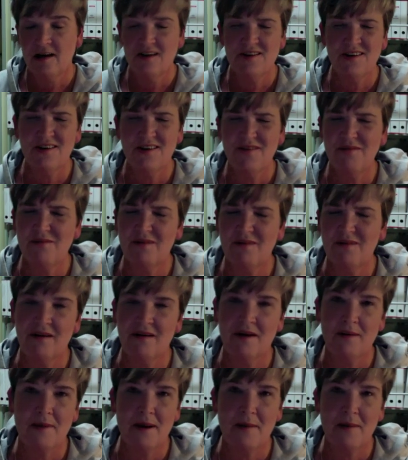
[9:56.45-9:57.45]
Don't worry
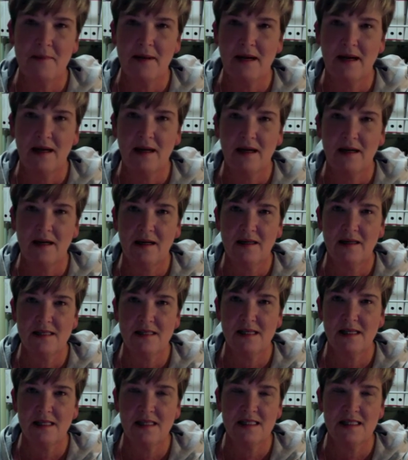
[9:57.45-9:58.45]
about me.
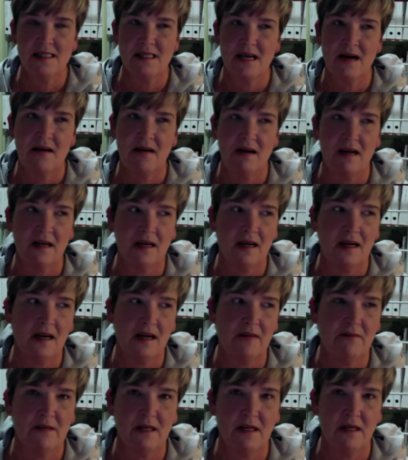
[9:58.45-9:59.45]
See, this is how I can
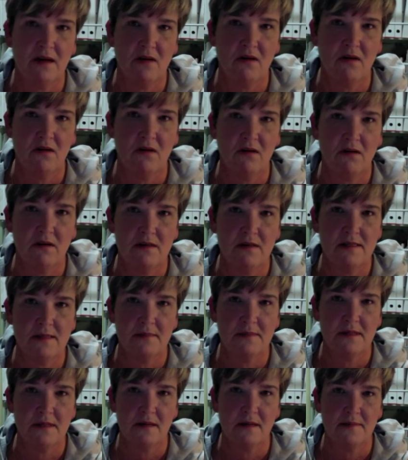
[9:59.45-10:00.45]
get really odd
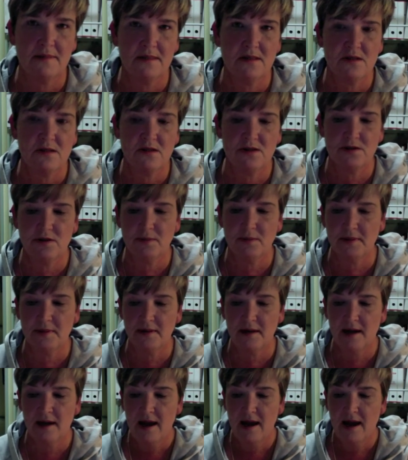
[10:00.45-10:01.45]
sometimes and stupid.
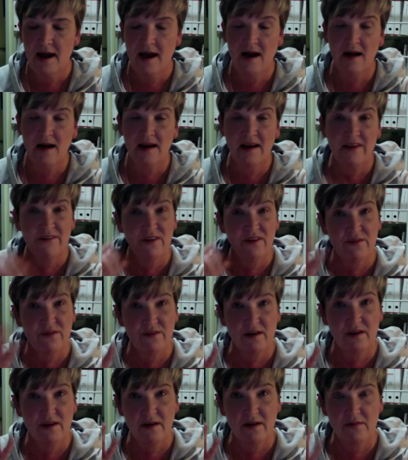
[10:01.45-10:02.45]
And I get very
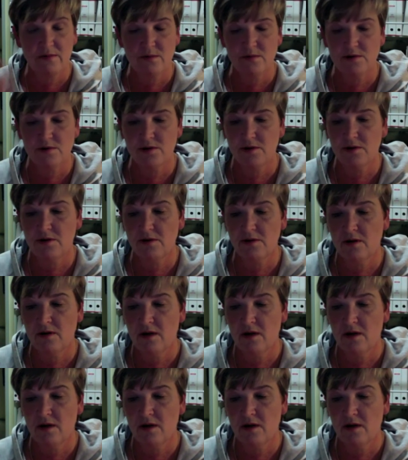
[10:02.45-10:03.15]
forgetful too.